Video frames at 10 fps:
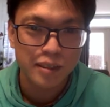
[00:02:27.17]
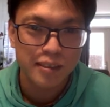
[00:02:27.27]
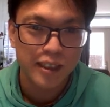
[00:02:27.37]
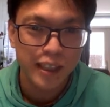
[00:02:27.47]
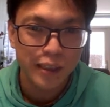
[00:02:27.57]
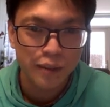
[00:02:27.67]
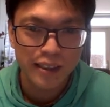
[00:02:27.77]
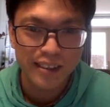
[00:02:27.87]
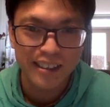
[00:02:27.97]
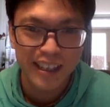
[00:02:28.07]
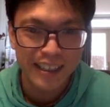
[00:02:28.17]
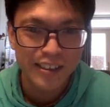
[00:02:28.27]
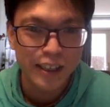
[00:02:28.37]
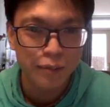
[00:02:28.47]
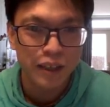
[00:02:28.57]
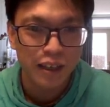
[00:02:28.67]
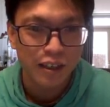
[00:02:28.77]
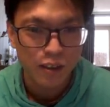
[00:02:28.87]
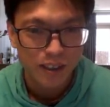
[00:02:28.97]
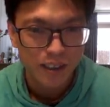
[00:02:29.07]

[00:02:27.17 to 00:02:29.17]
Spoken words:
so I like to keep it low.